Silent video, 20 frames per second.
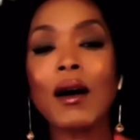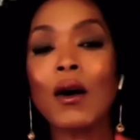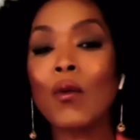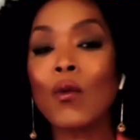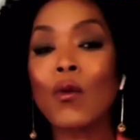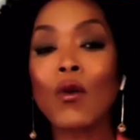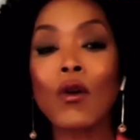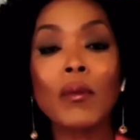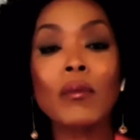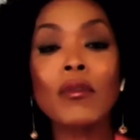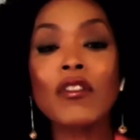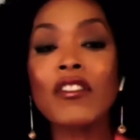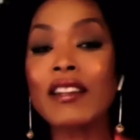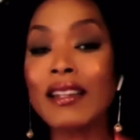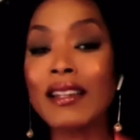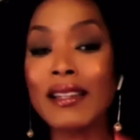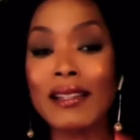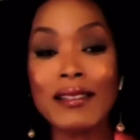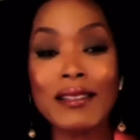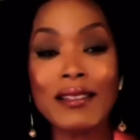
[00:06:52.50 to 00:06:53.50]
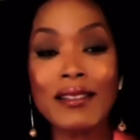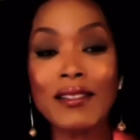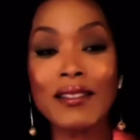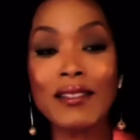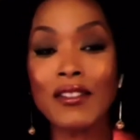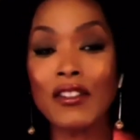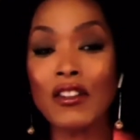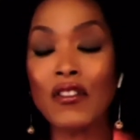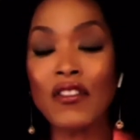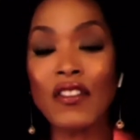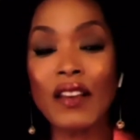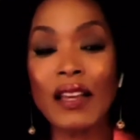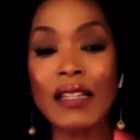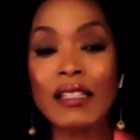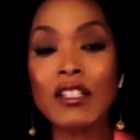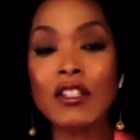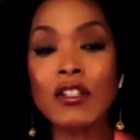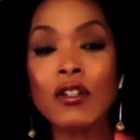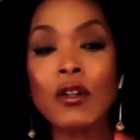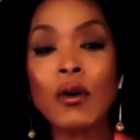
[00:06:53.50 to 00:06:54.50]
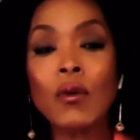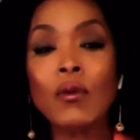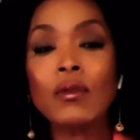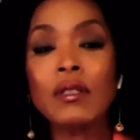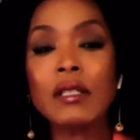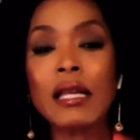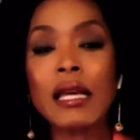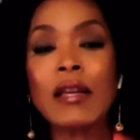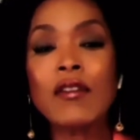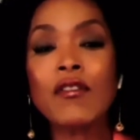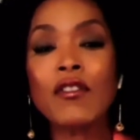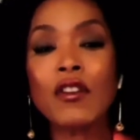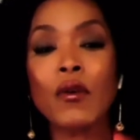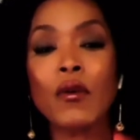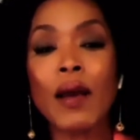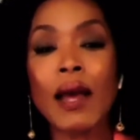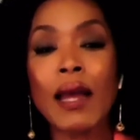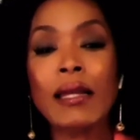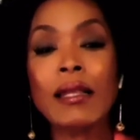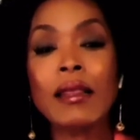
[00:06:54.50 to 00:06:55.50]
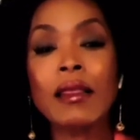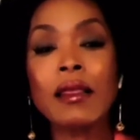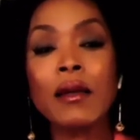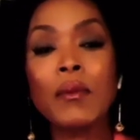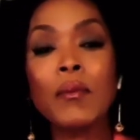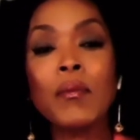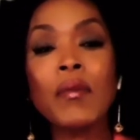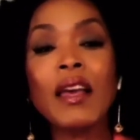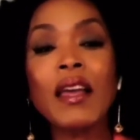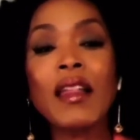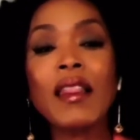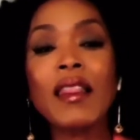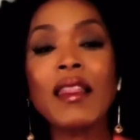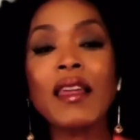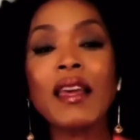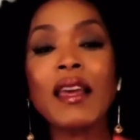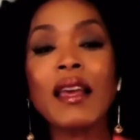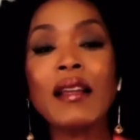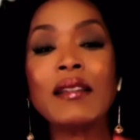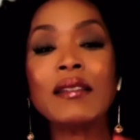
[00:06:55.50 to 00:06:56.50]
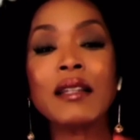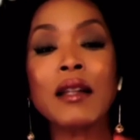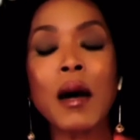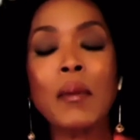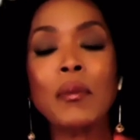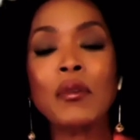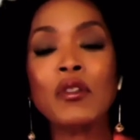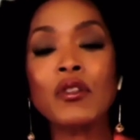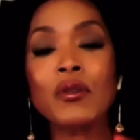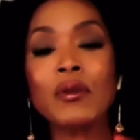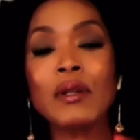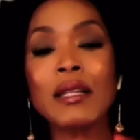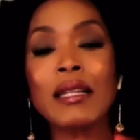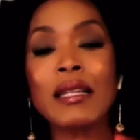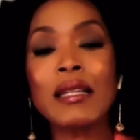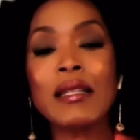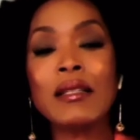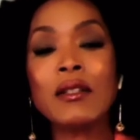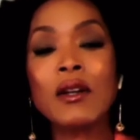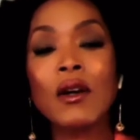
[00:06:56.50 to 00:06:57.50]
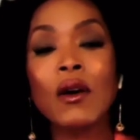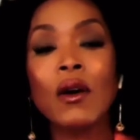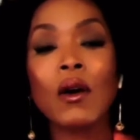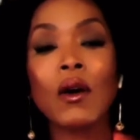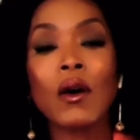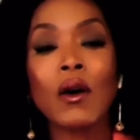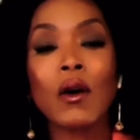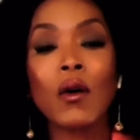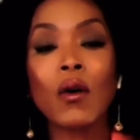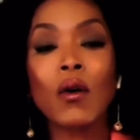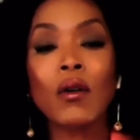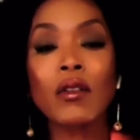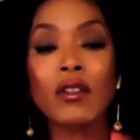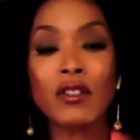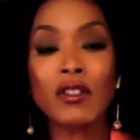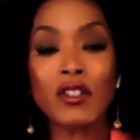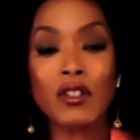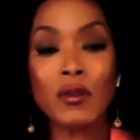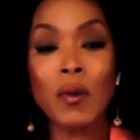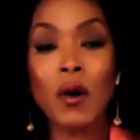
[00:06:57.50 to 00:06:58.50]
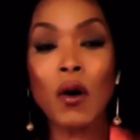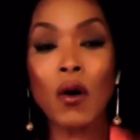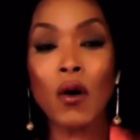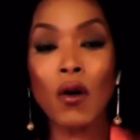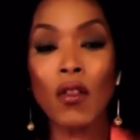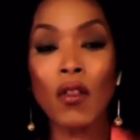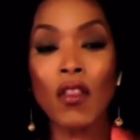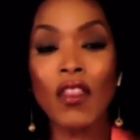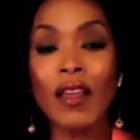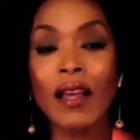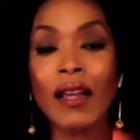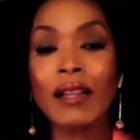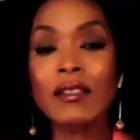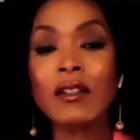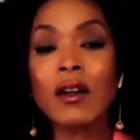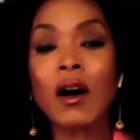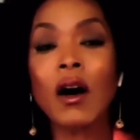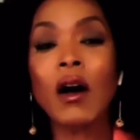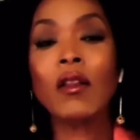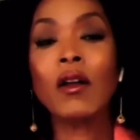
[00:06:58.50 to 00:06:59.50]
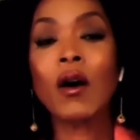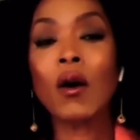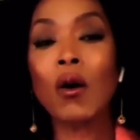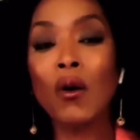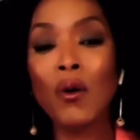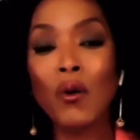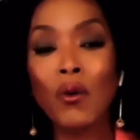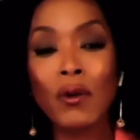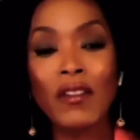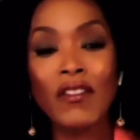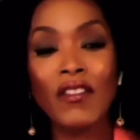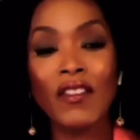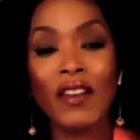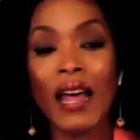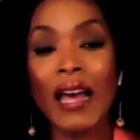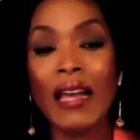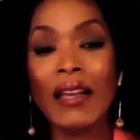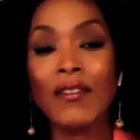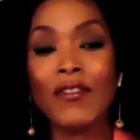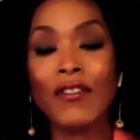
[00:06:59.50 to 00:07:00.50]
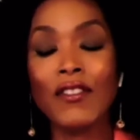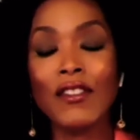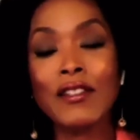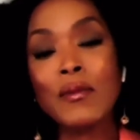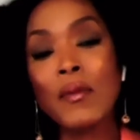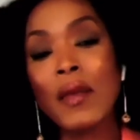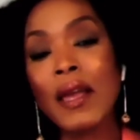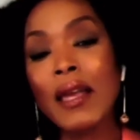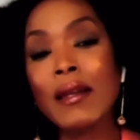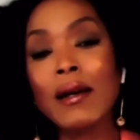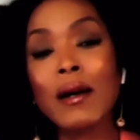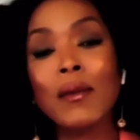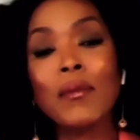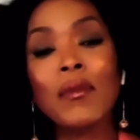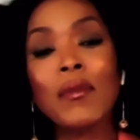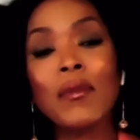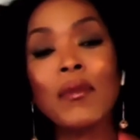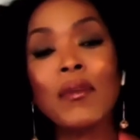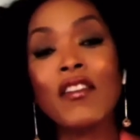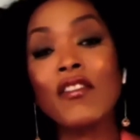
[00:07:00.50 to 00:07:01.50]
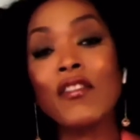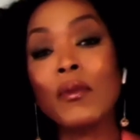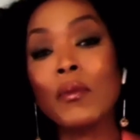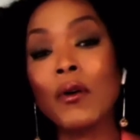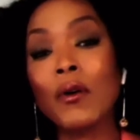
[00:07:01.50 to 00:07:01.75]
a warm breeze on your face. Don't take for granted the big things and opportunities or the small things. The whole of life is made up of the